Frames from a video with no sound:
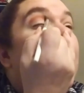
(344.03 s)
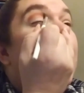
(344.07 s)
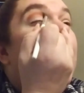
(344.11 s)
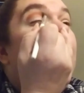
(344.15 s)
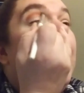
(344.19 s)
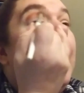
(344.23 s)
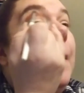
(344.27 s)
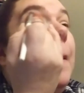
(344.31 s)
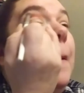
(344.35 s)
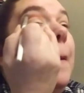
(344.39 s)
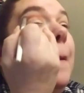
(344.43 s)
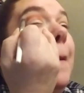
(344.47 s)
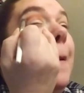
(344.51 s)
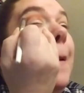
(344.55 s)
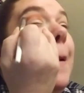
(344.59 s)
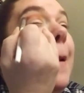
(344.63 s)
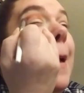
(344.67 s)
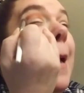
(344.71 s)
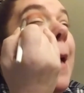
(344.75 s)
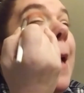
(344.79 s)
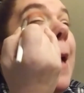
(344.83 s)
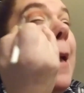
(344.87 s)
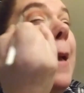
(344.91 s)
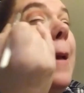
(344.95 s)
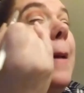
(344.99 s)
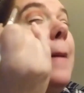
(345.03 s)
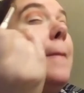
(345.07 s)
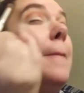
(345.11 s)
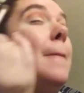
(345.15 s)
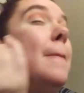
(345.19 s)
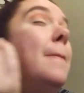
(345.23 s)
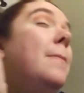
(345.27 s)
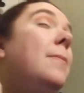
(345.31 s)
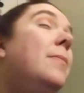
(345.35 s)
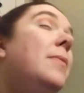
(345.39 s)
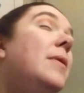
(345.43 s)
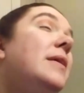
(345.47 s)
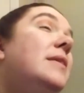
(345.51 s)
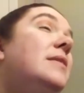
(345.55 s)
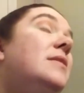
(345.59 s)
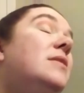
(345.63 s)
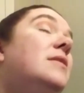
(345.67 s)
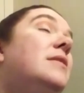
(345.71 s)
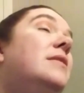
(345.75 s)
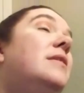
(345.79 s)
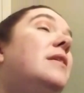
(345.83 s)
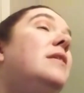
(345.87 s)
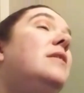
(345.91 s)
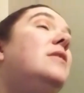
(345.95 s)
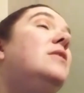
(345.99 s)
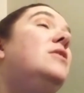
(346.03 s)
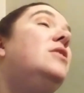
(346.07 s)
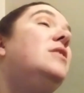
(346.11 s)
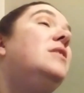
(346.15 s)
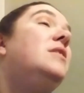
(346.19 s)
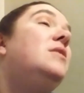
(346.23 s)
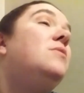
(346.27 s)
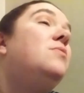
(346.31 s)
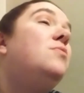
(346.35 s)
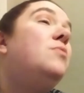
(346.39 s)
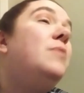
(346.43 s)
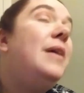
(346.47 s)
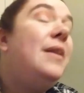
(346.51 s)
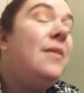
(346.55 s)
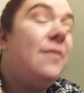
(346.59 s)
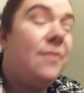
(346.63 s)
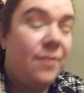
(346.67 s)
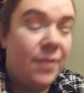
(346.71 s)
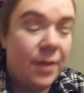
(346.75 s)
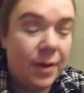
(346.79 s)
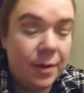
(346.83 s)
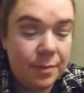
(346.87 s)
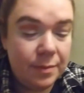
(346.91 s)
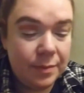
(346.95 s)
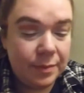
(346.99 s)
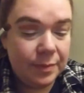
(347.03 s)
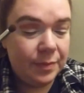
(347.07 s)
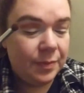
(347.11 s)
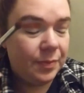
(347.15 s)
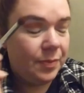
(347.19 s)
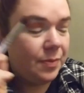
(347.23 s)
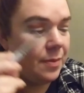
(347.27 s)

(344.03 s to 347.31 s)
Okay. This look just went from